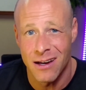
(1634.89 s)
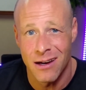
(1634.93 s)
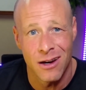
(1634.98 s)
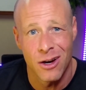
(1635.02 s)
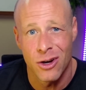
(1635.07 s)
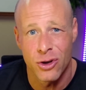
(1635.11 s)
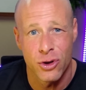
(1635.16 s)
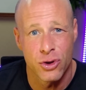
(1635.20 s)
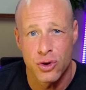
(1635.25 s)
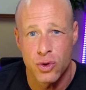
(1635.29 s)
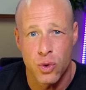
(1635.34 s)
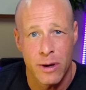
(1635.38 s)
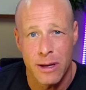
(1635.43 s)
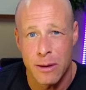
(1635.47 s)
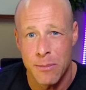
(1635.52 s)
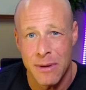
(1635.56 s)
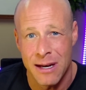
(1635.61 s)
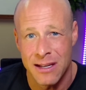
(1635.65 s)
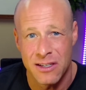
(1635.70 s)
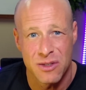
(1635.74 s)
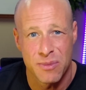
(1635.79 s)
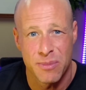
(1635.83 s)
120
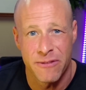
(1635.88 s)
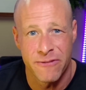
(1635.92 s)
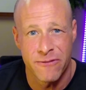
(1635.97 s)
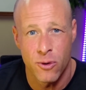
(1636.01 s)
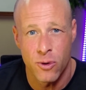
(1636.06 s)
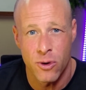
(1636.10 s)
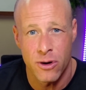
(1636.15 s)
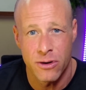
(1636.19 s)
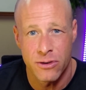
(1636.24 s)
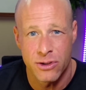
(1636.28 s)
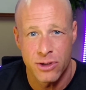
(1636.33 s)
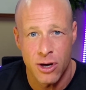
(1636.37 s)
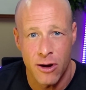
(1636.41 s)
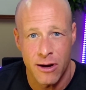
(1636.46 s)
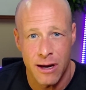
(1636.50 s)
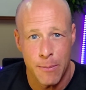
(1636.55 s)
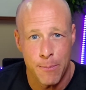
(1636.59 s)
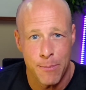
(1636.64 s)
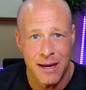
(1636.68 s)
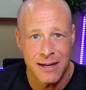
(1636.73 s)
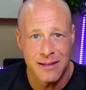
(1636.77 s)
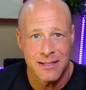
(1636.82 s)
minutes before
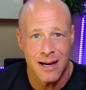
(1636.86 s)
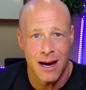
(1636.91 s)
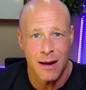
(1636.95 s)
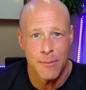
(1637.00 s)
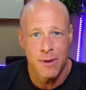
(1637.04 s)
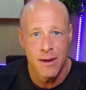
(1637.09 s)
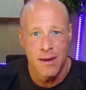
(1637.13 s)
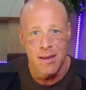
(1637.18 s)
target bedtime